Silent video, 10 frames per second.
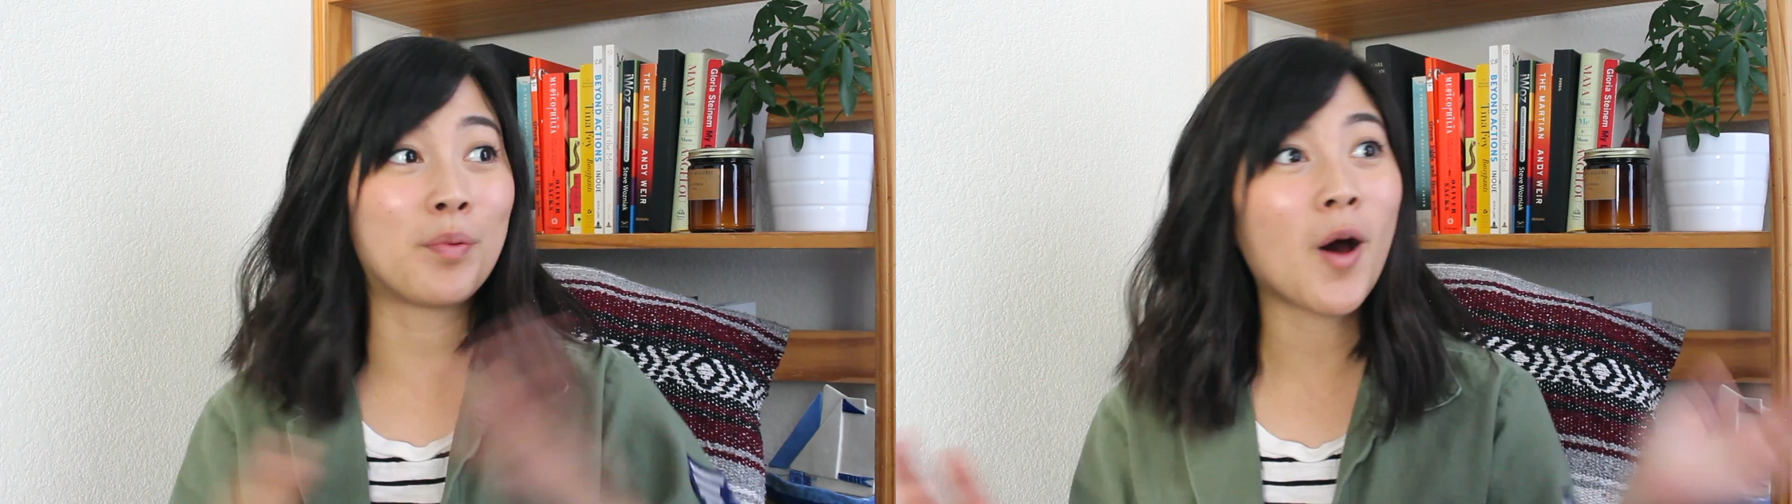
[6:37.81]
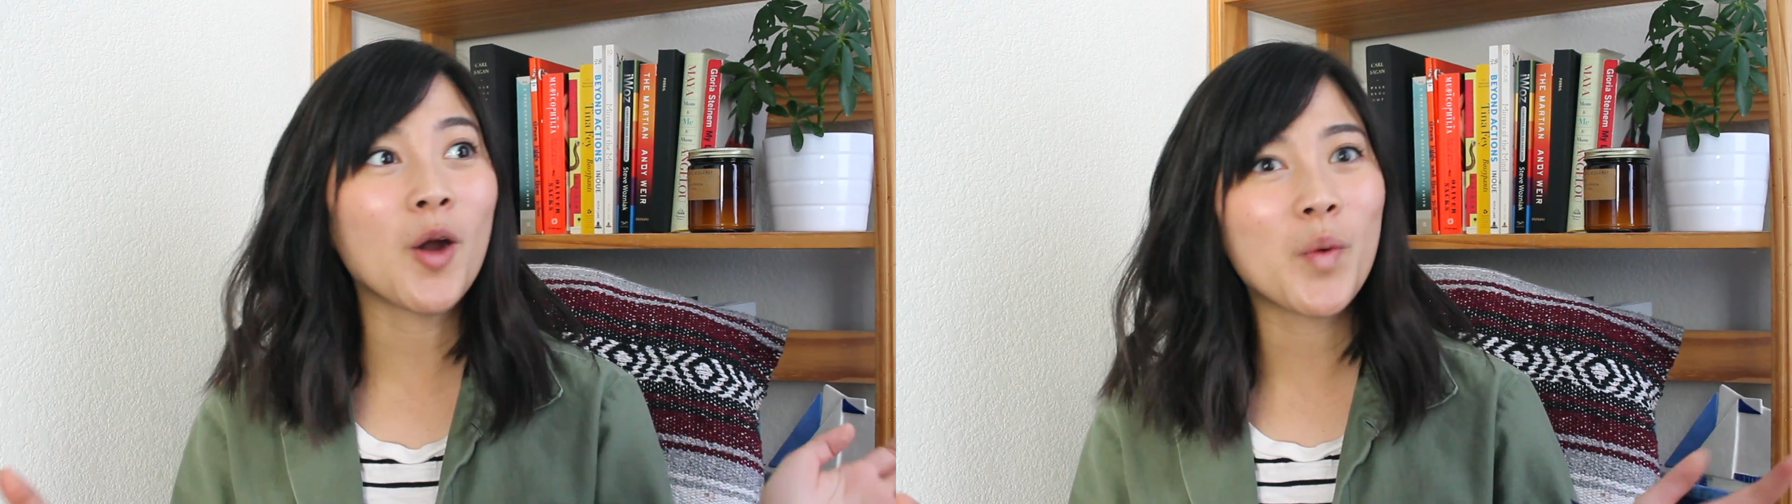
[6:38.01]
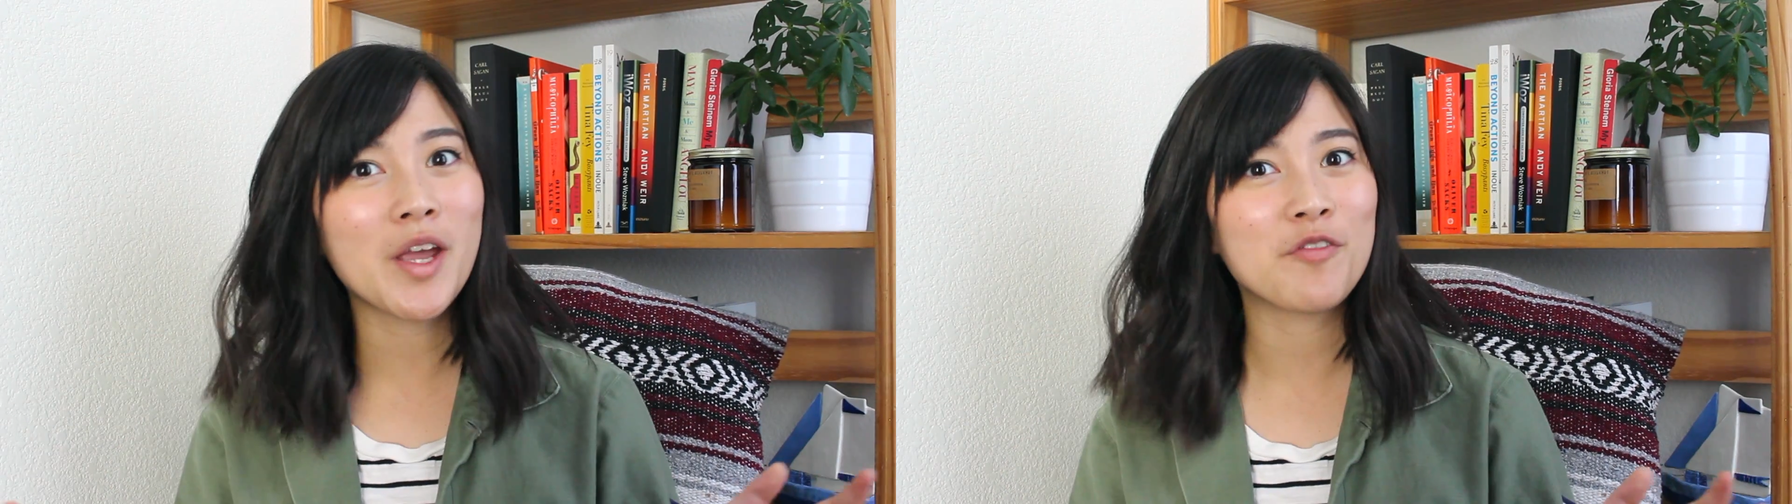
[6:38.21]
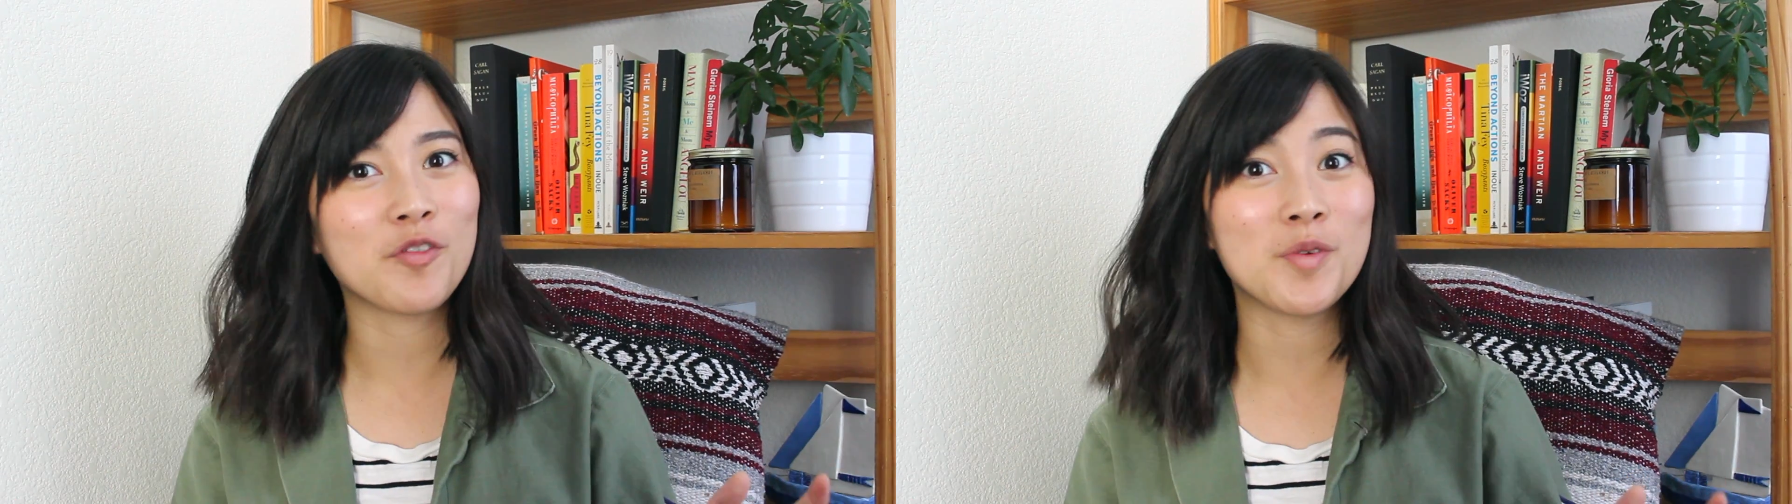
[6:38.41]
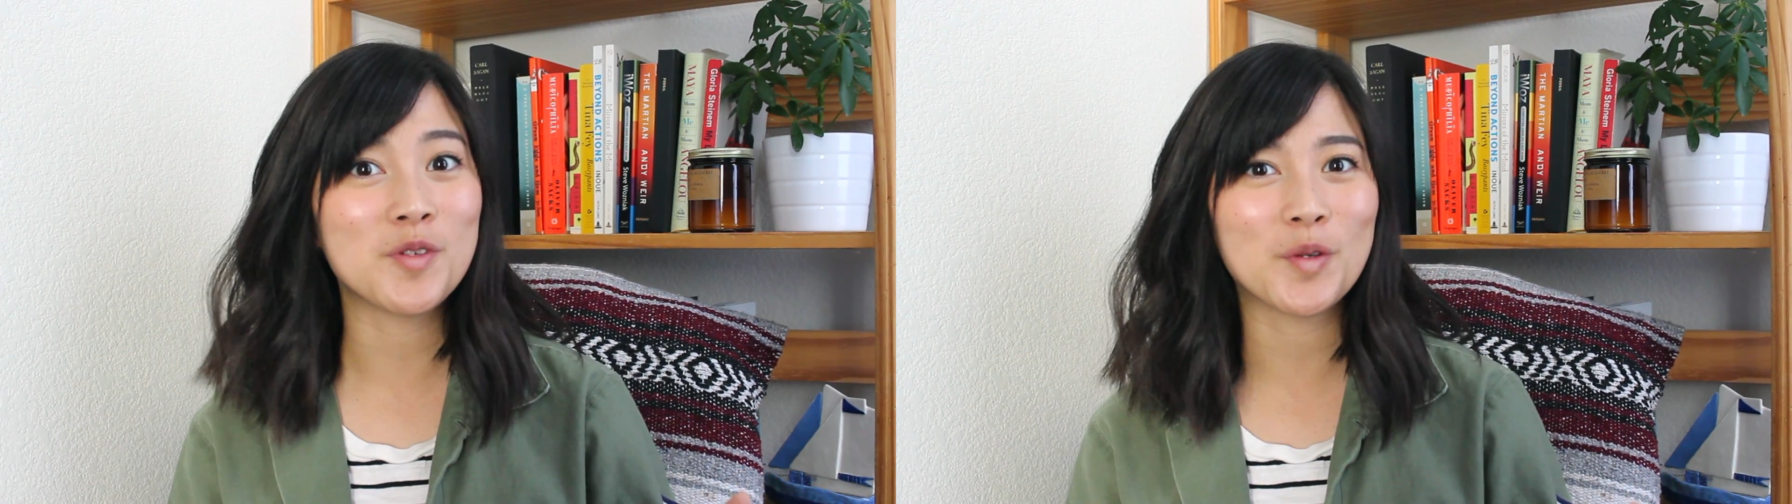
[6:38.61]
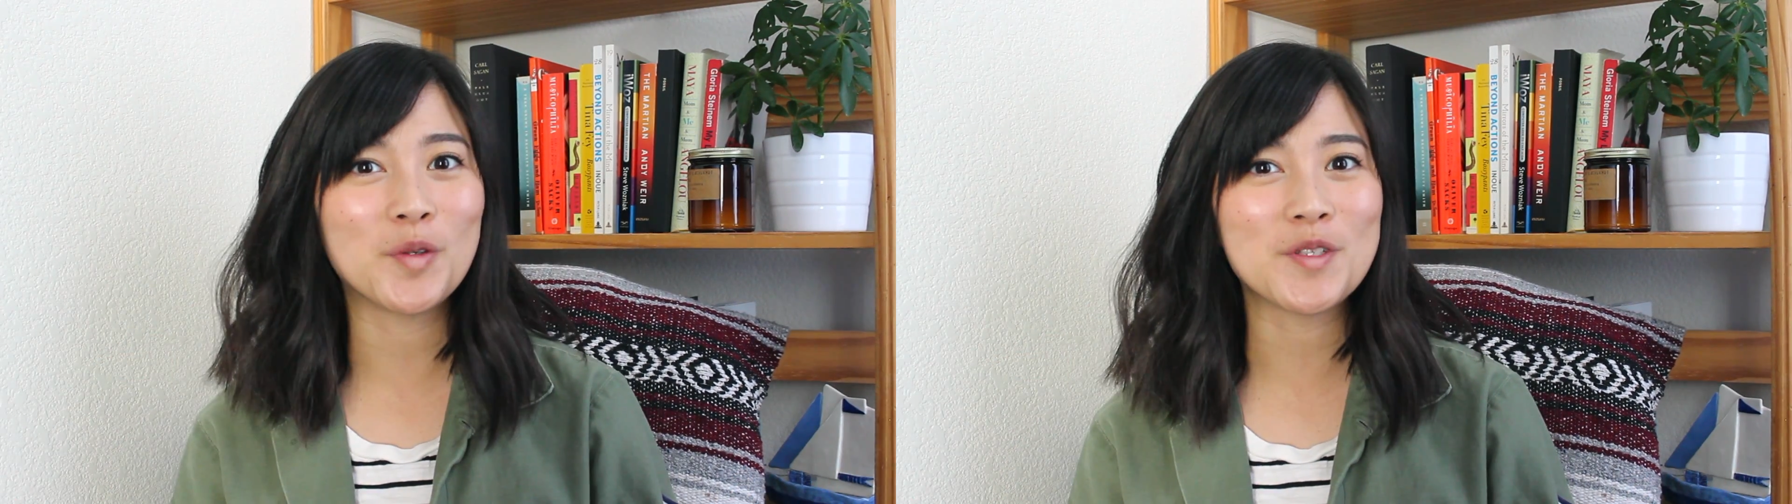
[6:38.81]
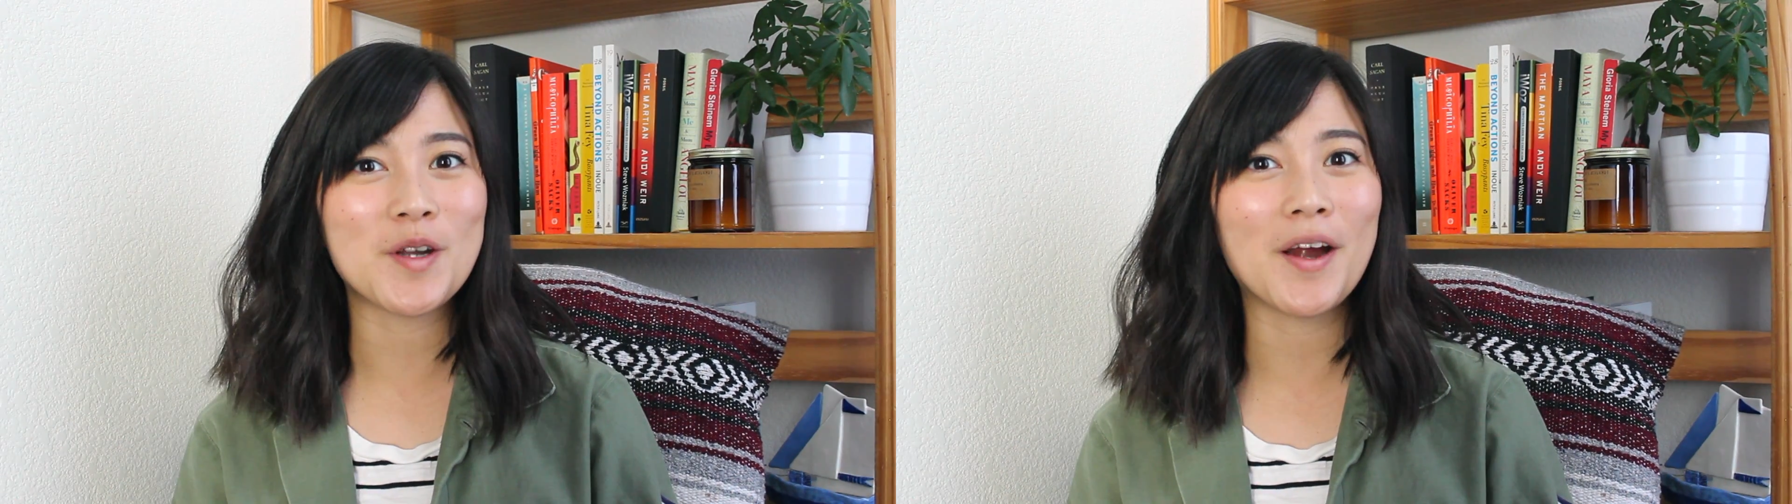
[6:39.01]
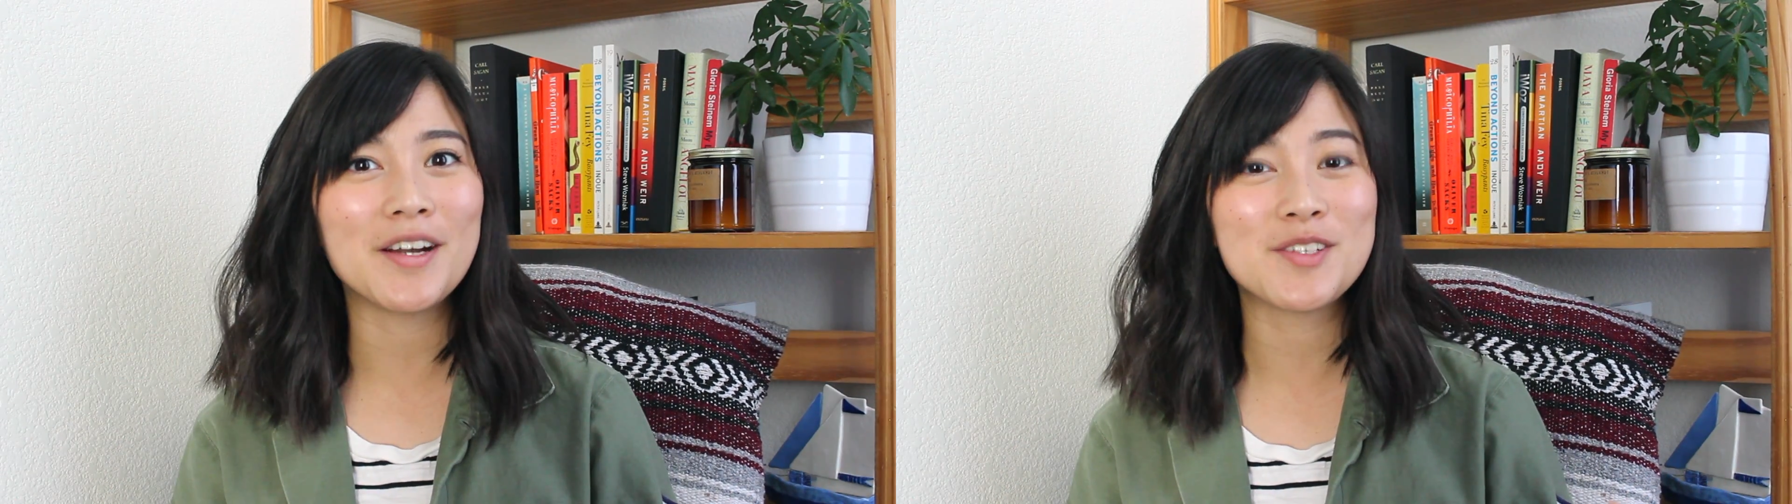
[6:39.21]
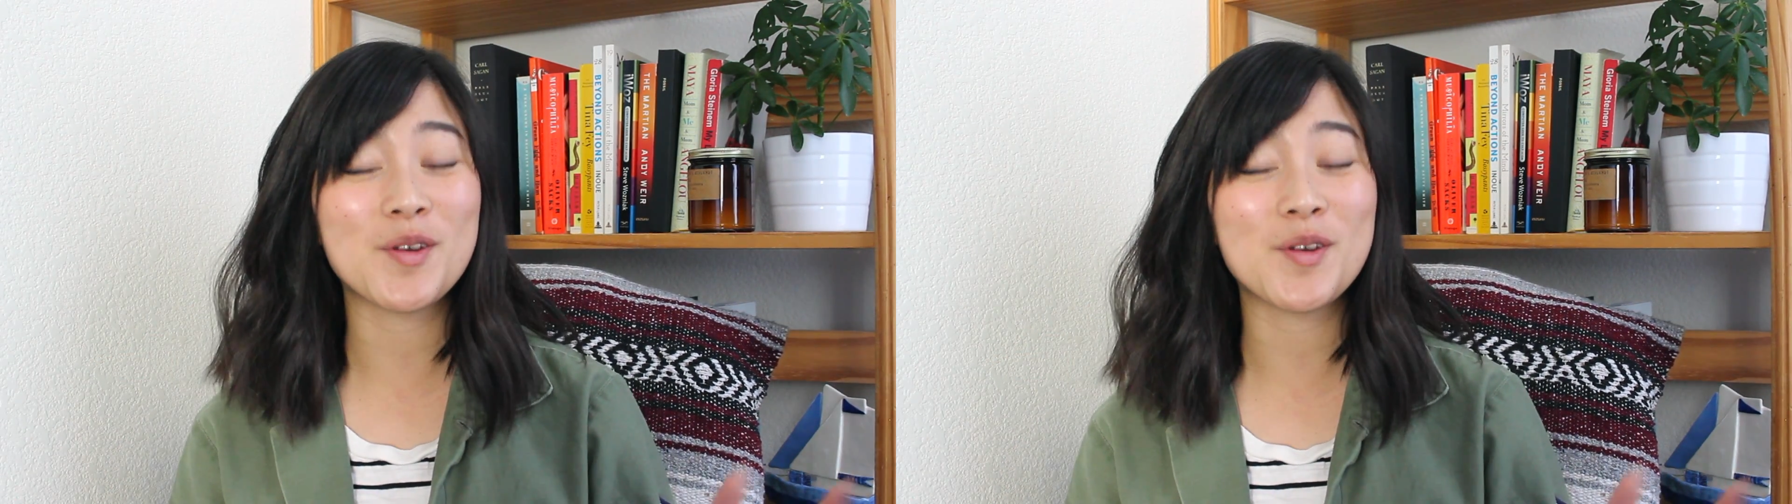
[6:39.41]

Broadway for musical stars,